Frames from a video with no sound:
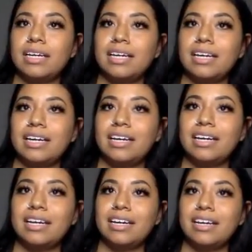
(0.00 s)

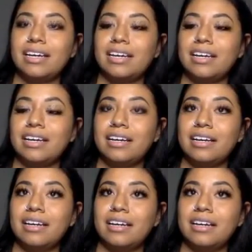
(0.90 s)

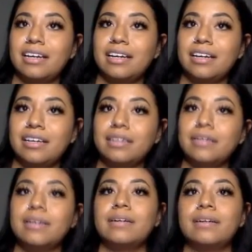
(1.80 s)

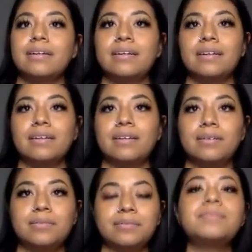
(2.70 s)

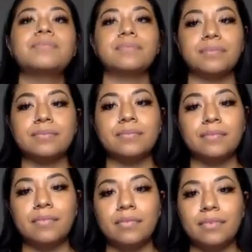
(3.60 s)

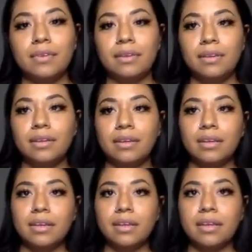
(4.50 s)

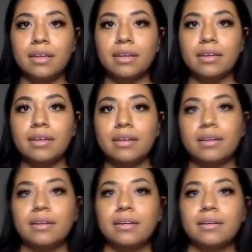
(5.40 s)

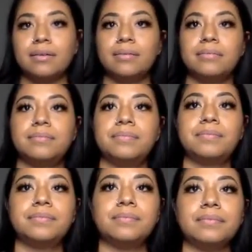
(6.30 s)

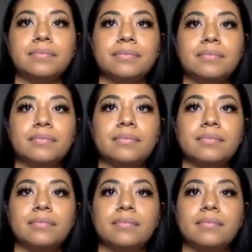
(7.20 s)
This person isn't speaking.